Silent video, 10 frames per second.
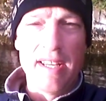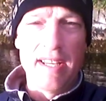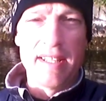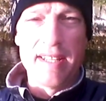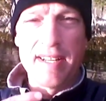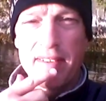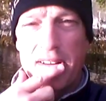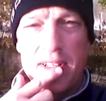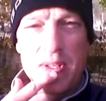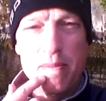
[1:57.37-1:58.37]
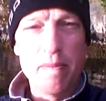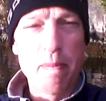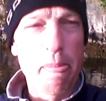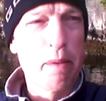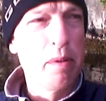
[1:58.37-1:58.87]
And then I've got two,
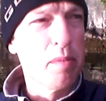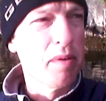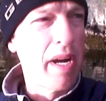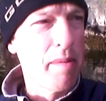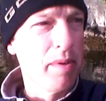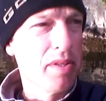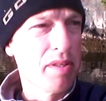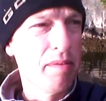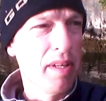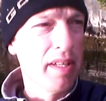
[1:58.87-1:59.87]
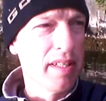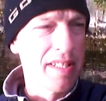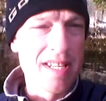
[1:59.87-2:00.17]
three more rapids to run on